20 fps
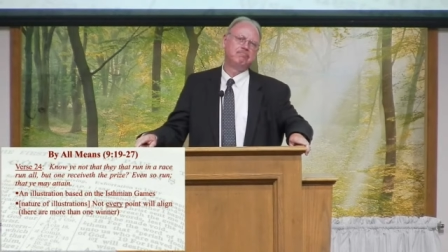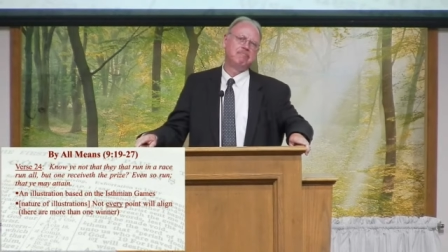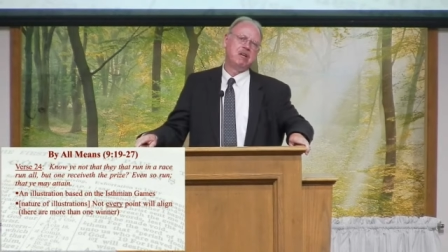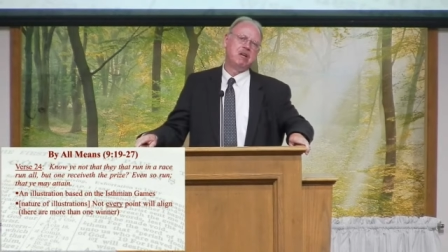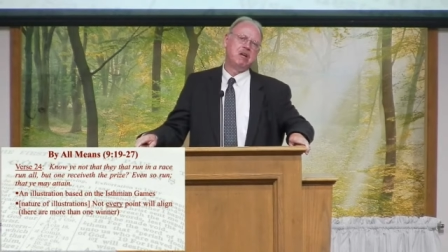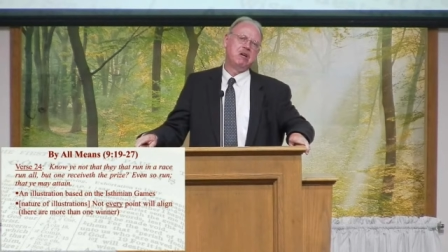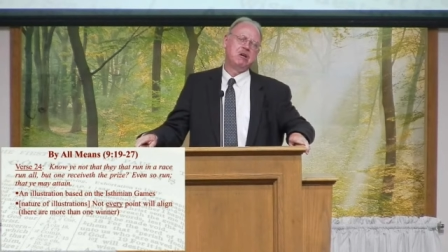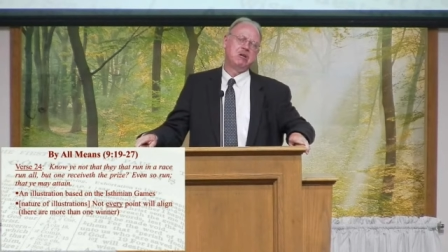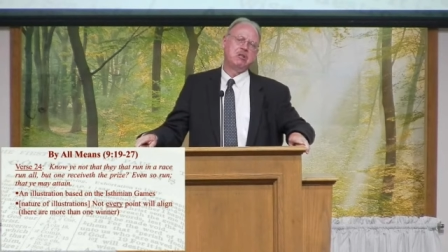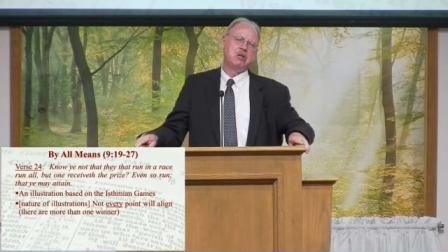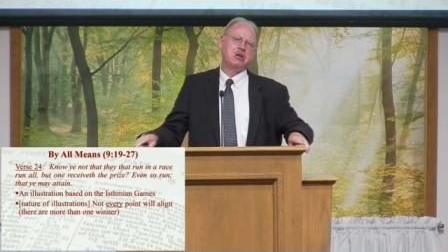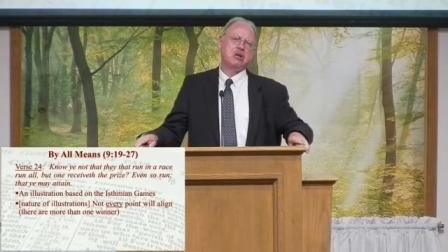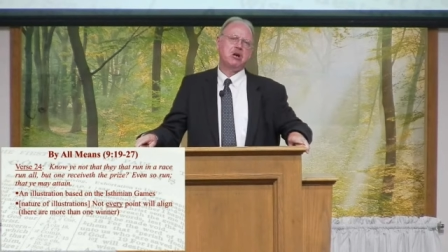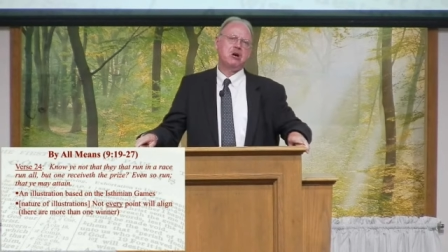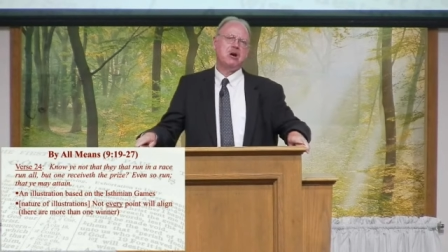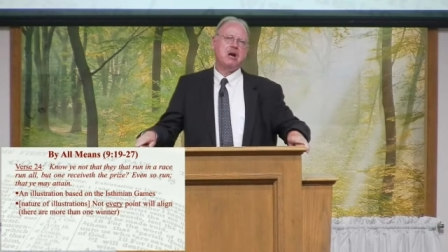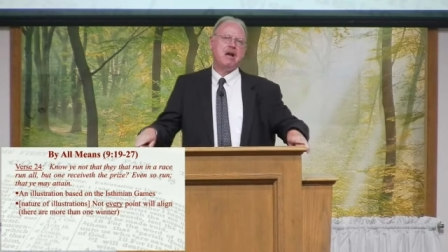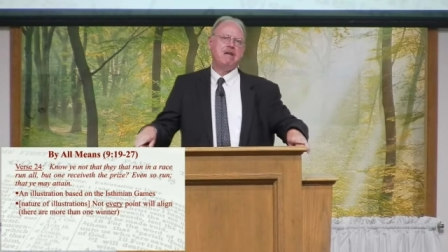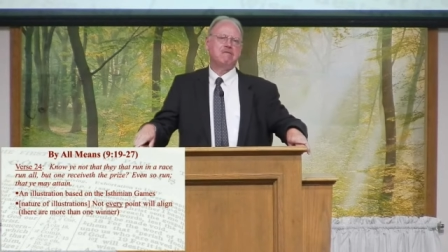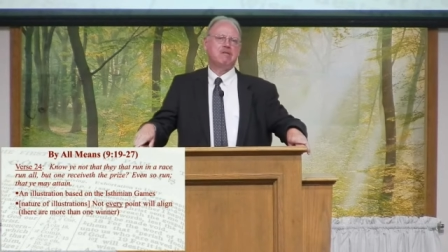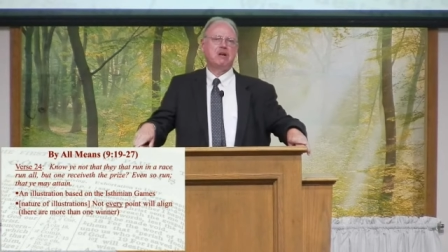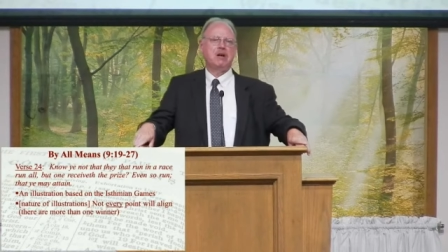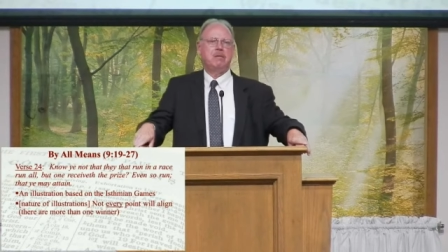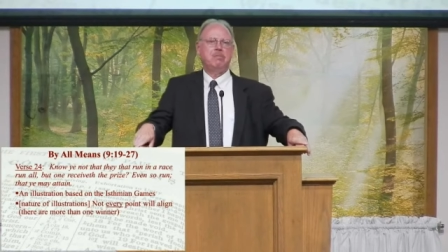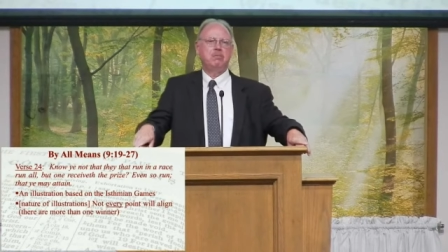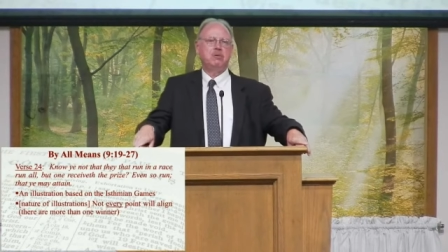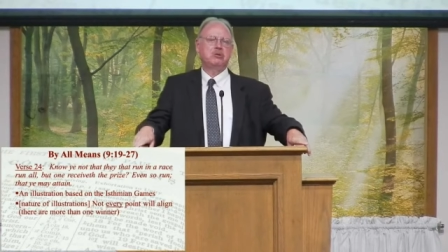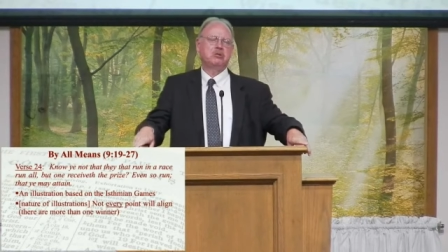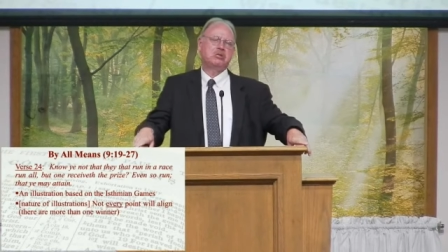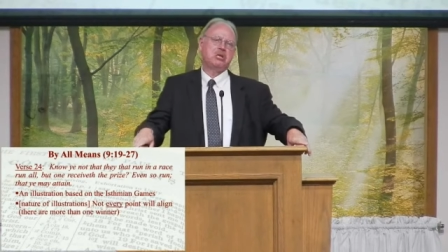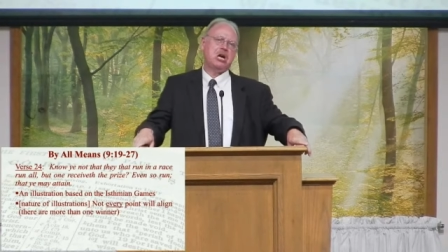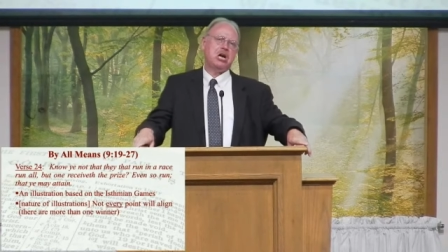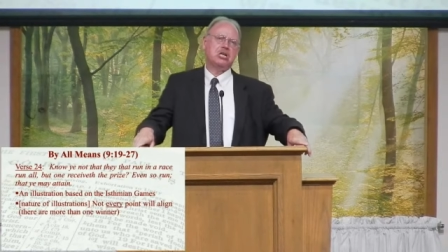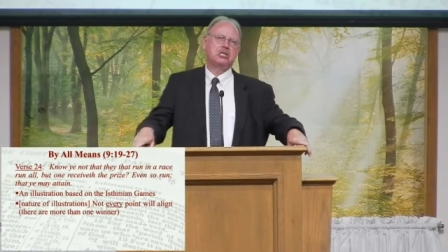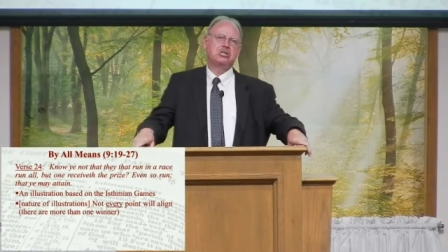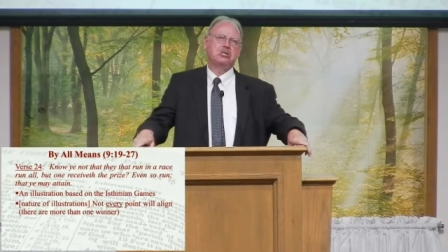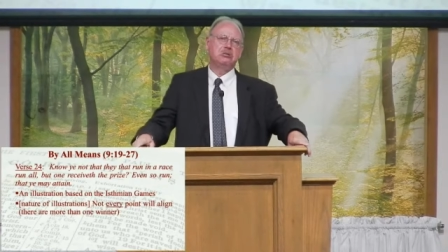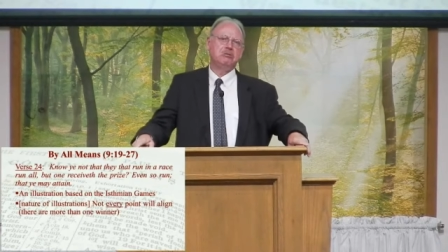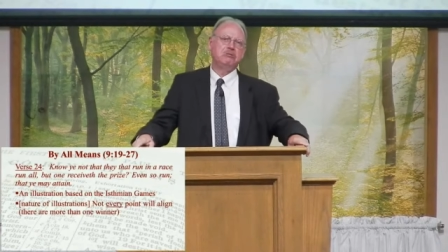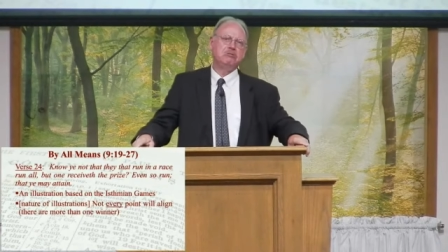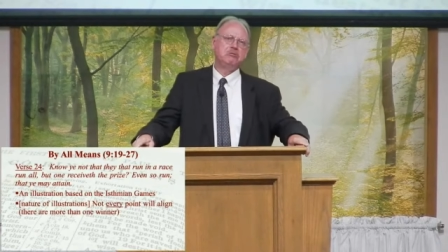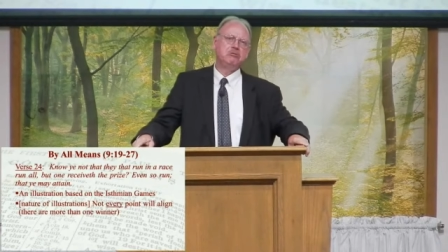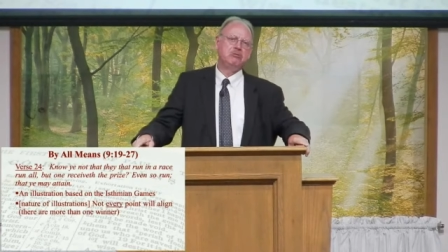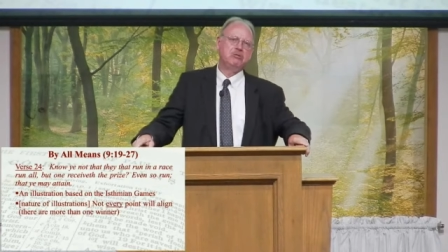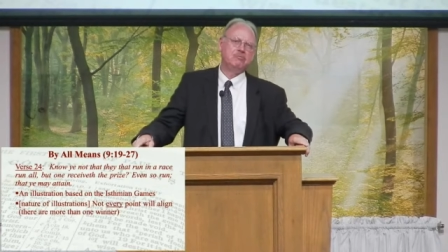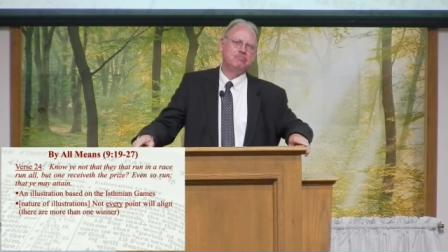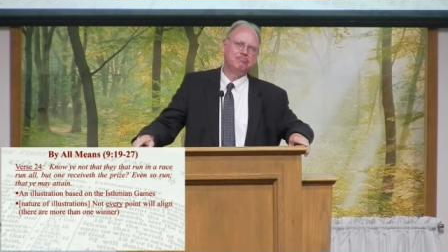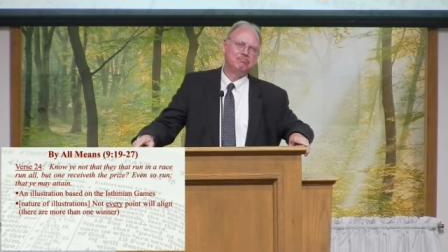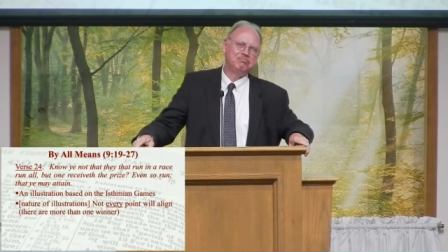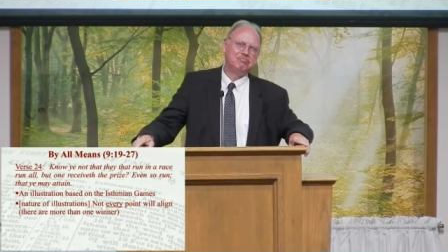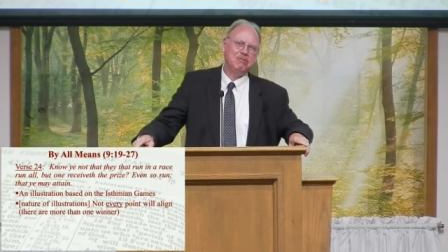I think I'll have a couple of sausage,